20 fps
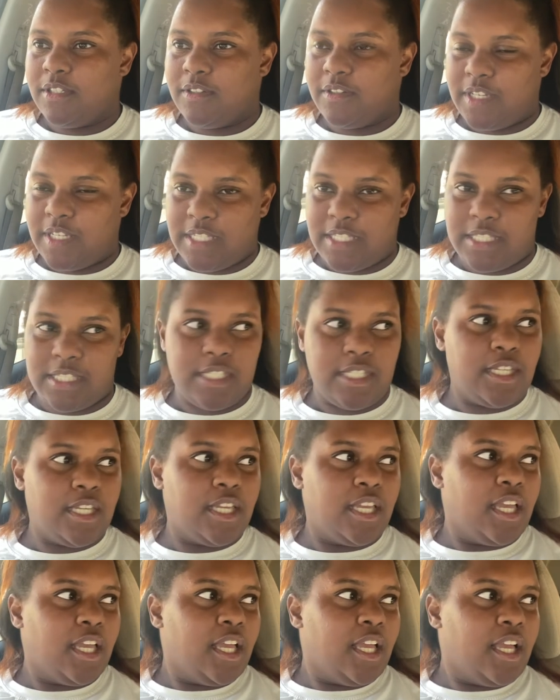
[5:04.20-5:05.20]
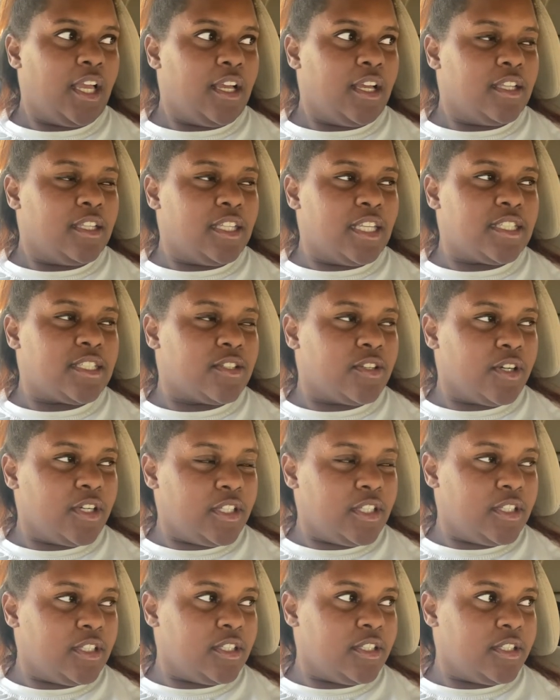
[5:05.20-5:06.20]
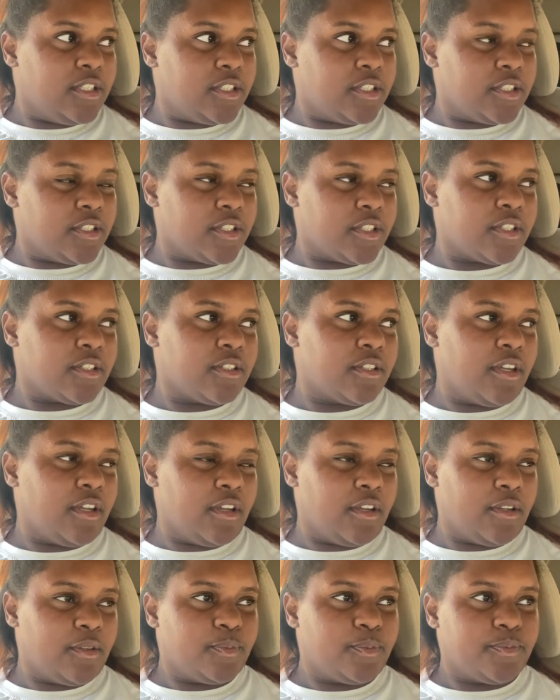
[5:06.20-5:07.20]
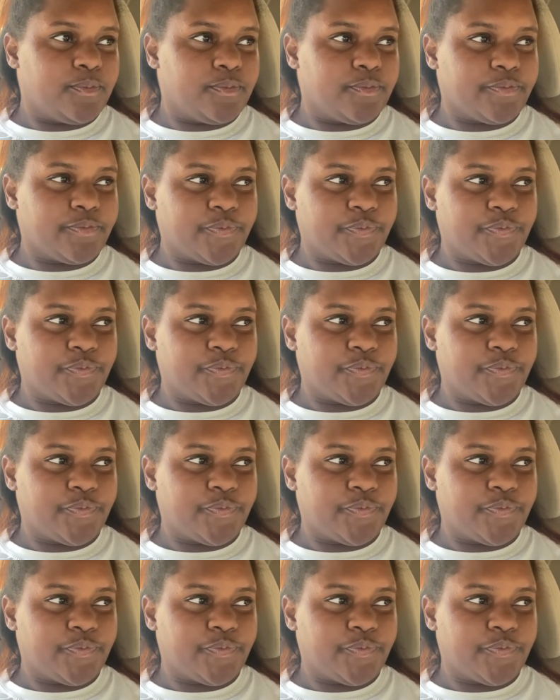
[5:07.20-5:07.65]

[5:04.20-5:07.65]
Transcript: crazy, that's going to look, um,